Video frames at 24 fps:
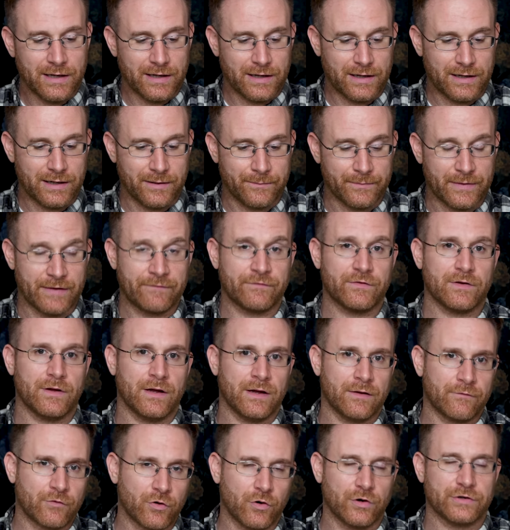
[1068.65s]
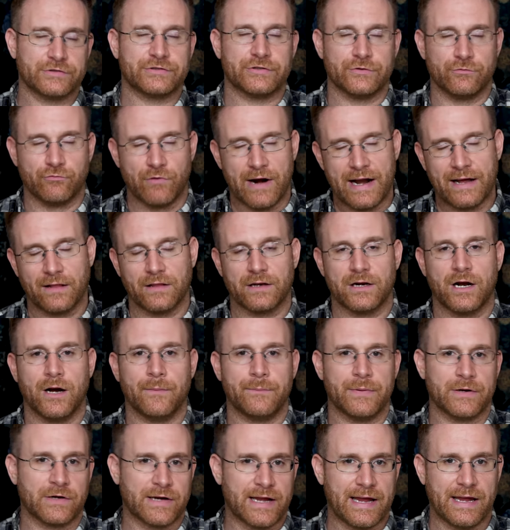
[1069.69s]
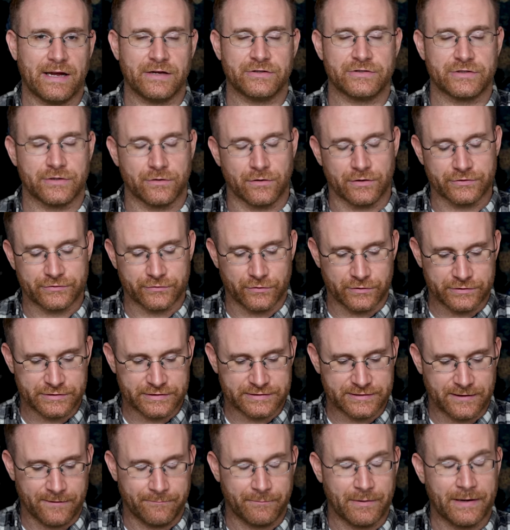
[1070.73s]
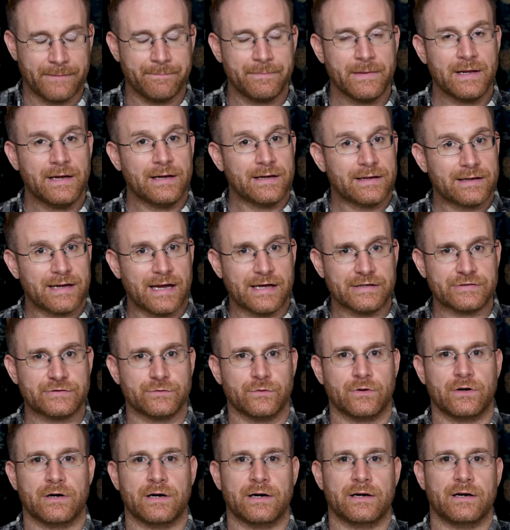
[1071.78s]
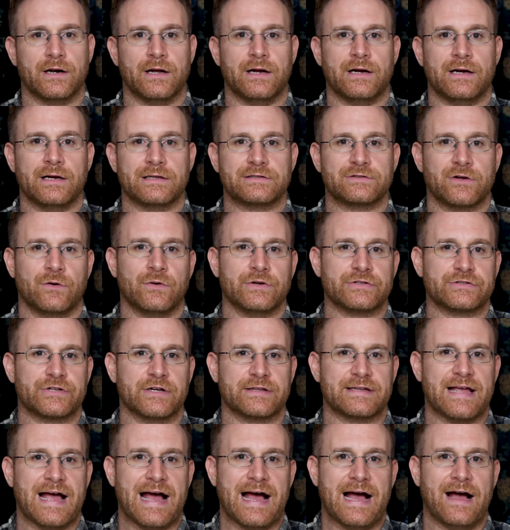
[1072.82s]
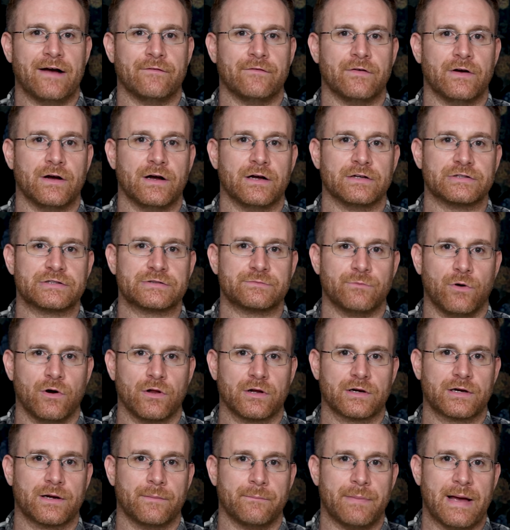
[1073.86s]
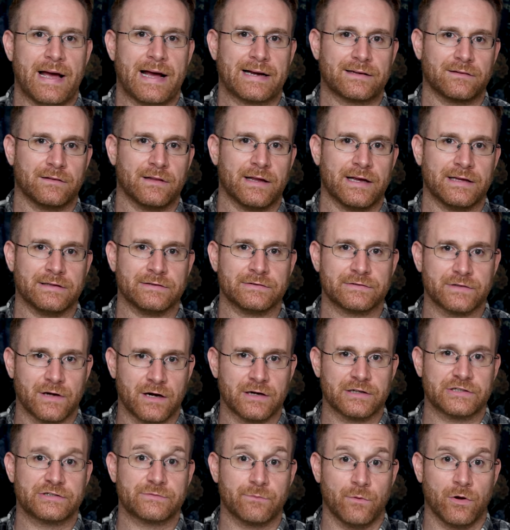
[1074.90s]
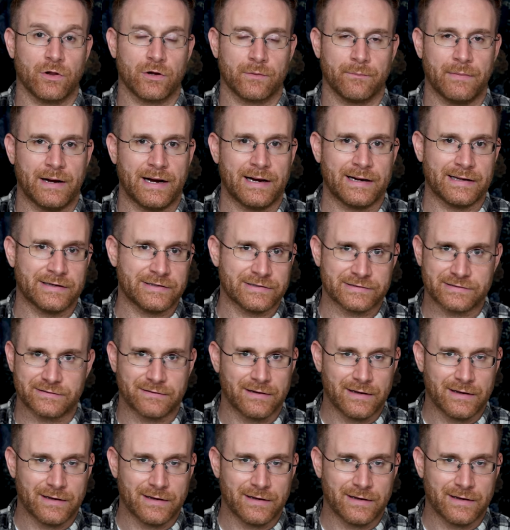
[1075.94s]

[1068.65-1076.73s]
And of course, you'd rail it up and cage it and all sorts of stuff, but in case you aren't, it's always good to have a smaller, compact lens on a smaller body.